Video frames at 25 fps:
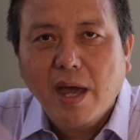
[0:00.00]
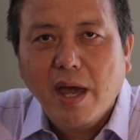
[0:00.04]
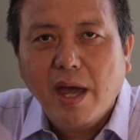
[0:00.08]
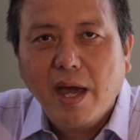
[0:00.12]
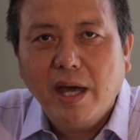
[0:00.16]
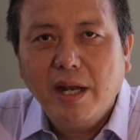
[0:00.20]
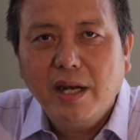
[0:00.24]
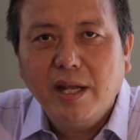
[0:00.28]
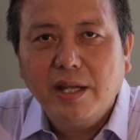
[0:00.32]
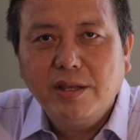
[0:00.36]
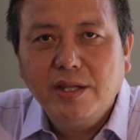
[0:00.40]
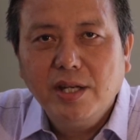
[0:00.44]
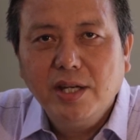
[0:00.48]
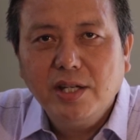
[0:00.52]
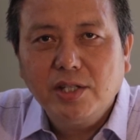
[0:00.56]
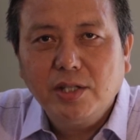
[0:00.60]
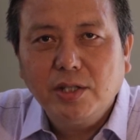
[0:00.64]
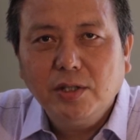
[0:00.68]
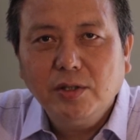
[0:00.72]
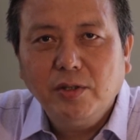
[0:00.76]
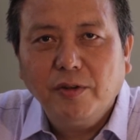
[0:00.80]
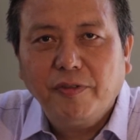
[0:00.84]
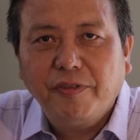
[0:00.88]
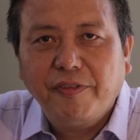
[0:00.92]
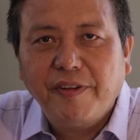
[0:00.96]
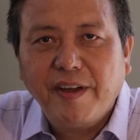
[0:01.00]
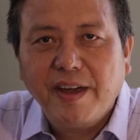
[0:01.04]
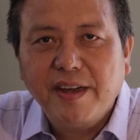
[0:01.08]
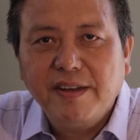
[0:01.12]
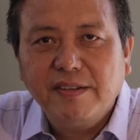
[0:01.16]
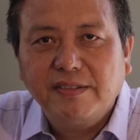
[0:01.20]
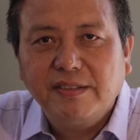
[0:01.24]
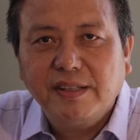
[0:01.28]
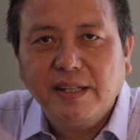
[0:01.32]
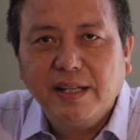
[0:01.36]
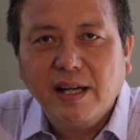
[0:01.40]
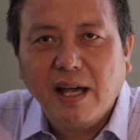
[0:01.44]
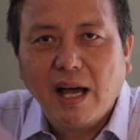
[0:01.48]
In addition to
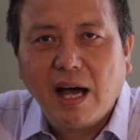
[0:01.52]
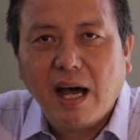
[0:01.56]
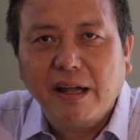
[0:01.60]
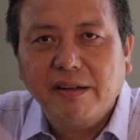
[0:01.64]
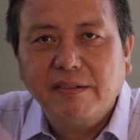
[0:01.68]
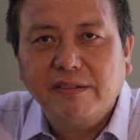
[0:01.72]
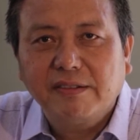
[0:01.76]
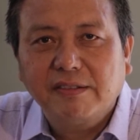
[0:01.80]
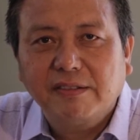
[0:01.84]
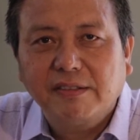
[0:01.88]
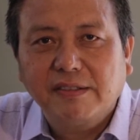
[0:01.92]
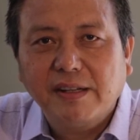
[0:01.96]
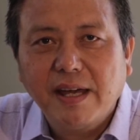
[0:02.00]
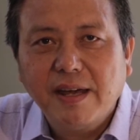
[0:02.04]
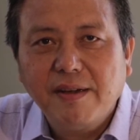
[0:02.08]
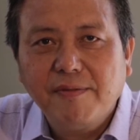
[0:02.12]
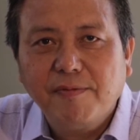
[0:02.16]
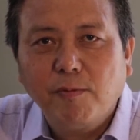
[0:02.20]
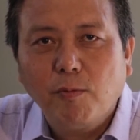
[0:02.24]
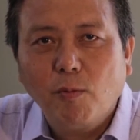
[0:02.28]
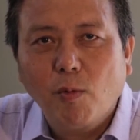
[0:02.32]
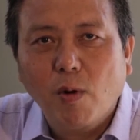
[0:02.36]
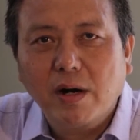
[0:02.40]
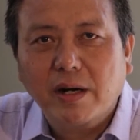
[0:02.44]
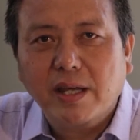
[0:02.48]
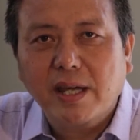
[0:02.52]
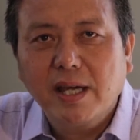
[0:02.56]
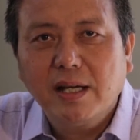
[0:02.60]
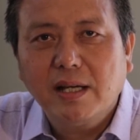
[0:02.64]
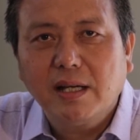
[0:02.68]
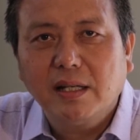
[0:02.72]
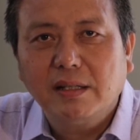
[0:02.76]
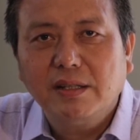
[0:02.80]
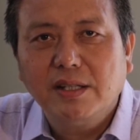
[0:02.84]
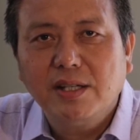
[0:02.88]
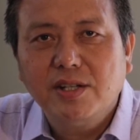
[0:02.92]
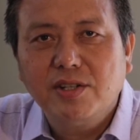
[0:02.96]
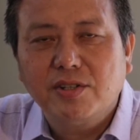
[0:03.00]
facing unsafe working
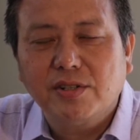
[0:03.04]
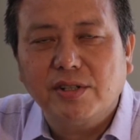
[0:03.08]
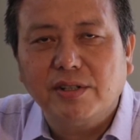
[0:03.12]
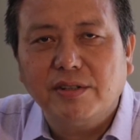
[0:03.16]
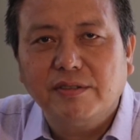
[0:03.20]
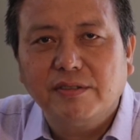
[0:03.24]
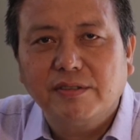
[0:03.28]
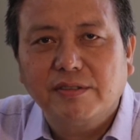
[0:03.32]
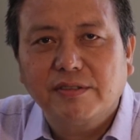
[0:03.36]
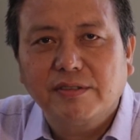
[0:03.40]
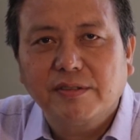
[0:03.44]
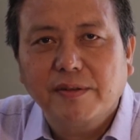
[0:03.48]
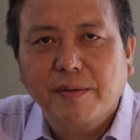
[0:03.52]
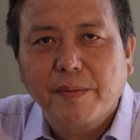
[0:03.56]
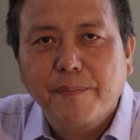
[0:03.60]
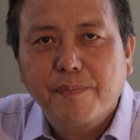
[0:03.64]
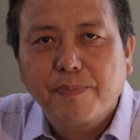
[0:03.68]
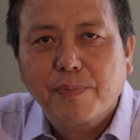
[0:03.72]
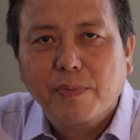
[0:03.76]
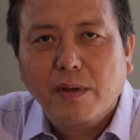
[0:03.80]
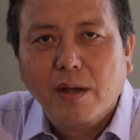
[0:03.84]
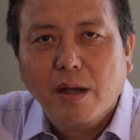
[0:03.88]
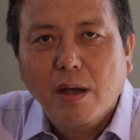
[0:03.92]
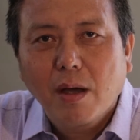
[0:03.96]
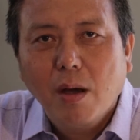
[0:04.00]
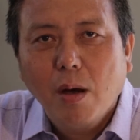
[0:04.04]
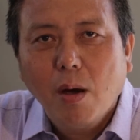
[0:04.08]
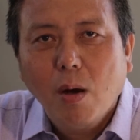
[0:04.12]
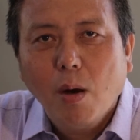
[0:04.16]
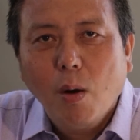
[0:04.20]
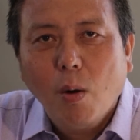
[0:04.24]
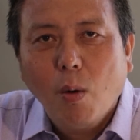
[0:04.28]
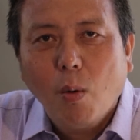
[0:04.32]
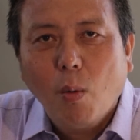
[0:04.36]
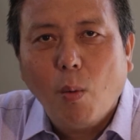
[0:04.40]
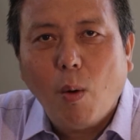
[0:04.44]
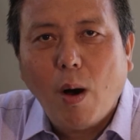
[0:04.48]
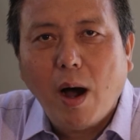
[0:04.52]
conditions,
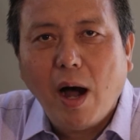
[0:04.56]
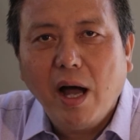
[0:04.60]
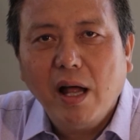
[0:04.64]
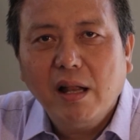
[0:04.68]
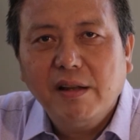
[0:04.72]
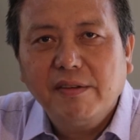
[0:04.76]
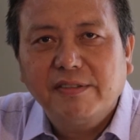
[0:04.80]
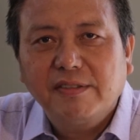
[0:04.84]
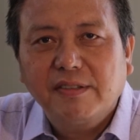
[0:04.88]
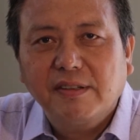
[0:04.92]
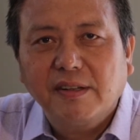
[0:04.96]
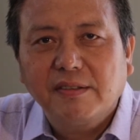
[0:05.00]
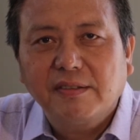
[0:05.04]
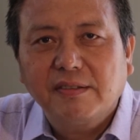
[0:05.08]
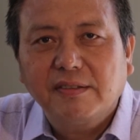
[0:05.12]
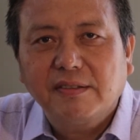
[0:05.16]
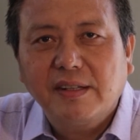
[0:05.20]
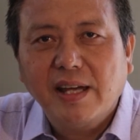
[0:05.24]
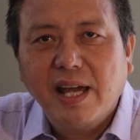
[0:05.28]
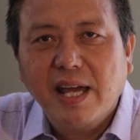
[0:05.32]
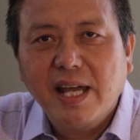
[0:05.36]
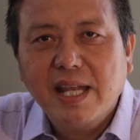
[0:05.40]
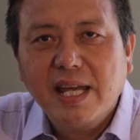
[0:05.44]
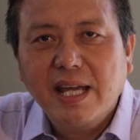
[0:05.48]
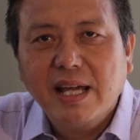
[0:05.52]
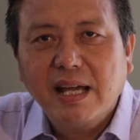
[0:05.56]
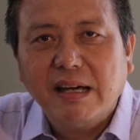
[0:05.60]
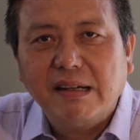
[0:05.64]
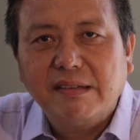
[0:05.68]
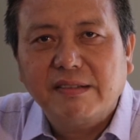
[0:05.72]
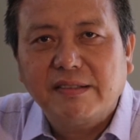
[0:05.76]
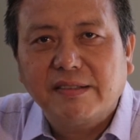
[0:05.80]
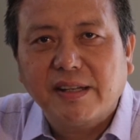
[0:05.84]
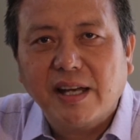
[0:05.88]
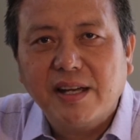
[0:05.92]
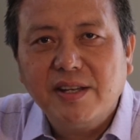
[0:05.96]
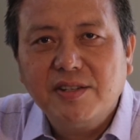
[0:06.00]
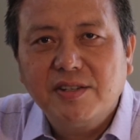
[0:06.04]
while sustaining
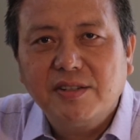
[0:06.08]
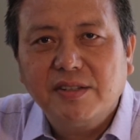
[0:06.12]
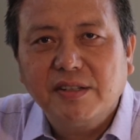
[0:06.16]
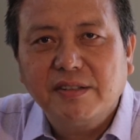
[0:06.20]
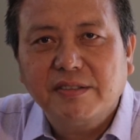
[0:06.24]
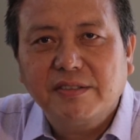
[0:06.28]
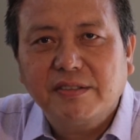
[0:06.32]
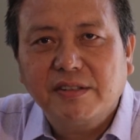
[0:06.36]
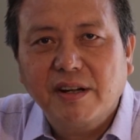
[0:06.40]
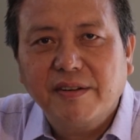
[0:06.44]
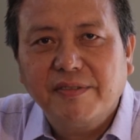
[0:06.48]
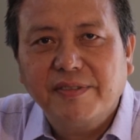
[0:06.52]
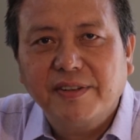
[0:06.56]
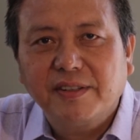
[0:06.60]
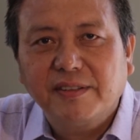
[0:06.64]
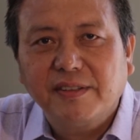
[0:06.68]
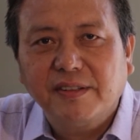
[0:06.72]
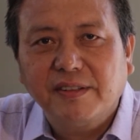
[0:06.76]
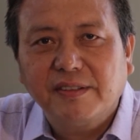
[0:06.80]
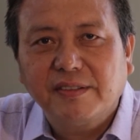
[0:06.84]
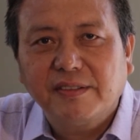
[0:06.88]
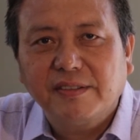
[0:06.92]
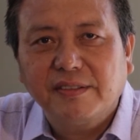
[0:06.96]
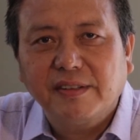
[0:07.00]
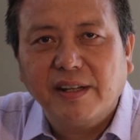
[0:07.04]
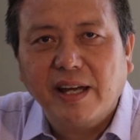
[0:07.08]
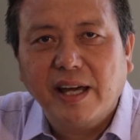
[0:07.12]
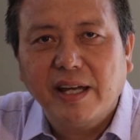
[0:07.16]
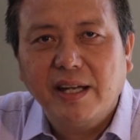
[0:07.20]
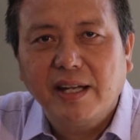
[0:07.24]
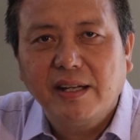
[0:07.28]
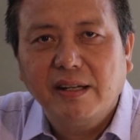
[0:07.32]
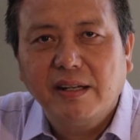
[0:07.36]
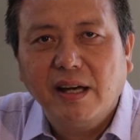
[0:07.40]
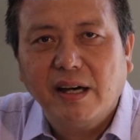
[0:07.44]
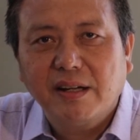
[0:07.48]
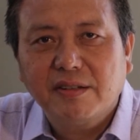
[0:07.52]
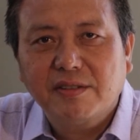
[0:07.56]
essential services and
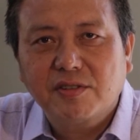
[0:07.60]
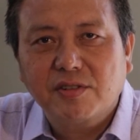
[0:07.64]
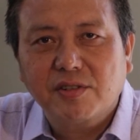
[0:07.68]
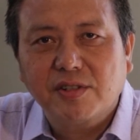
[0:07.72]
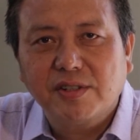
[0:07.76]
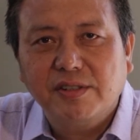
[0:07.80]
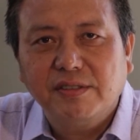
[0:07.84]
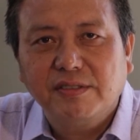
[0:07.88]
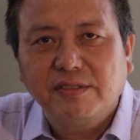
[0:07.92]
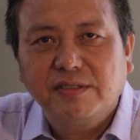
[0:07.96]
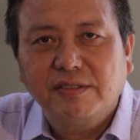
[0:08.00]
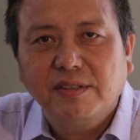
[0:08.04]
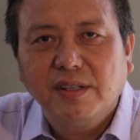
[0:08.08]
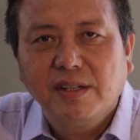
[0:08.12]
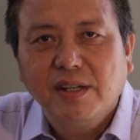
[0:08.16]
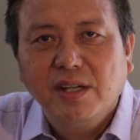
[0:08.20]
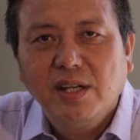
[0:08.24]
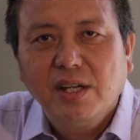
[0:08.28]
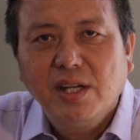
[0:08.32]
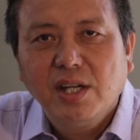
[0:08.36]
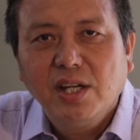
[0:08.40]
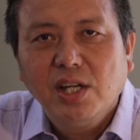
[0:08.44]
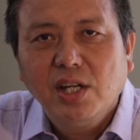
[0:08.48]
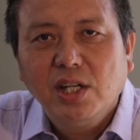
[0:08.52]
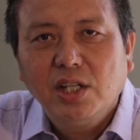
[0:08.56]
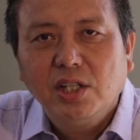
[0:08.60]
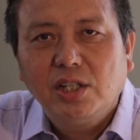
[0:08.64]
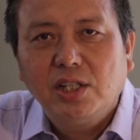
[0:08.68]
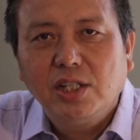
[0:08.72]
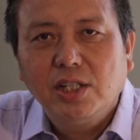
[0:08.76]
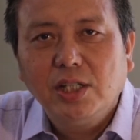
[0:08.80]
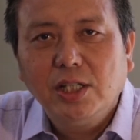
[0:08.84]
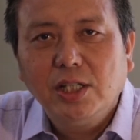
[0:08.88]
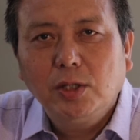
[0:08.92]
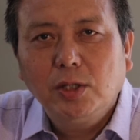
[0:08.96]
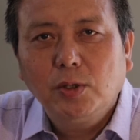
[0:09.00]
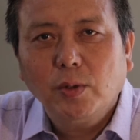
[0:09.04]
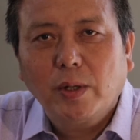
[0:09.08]
industries, they
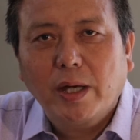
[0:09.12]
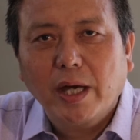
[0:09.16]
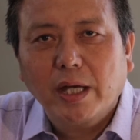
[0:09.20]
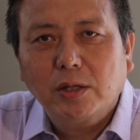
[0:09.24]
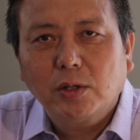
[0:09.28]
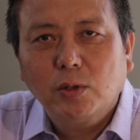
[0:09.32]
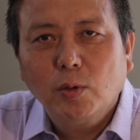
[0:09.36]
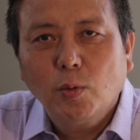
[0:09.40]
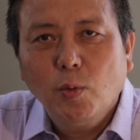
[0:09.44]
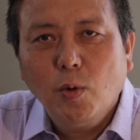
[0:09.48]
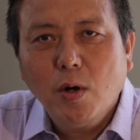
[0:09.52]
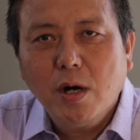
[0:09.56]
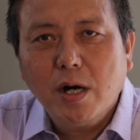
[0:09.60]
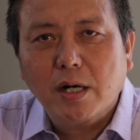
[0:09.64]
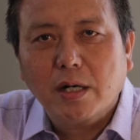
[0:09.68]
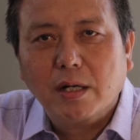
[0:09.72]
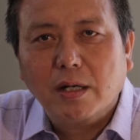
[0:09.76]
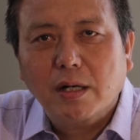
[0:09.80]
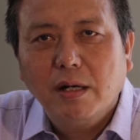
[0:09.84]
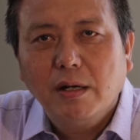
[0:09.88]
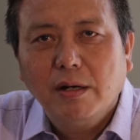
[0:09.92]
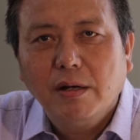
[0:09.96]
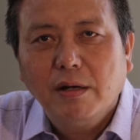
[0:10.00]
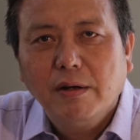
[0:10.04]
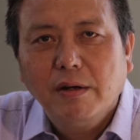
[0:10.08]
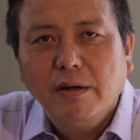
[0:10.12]
to get to work.